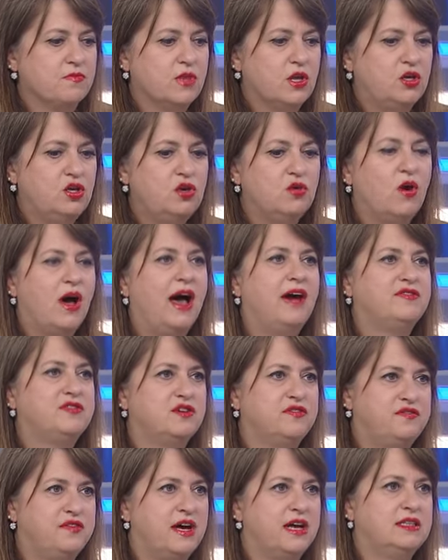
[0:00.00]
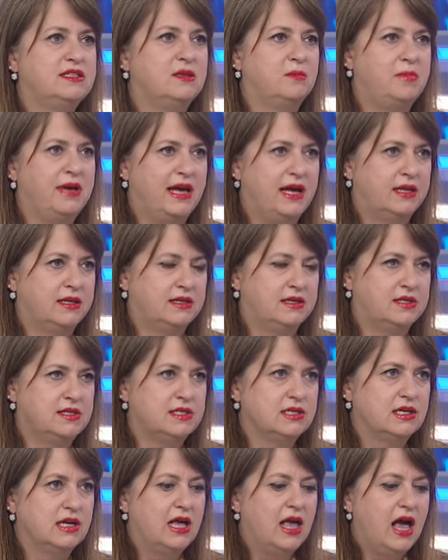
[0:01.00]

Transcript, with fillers: you have to find the balance.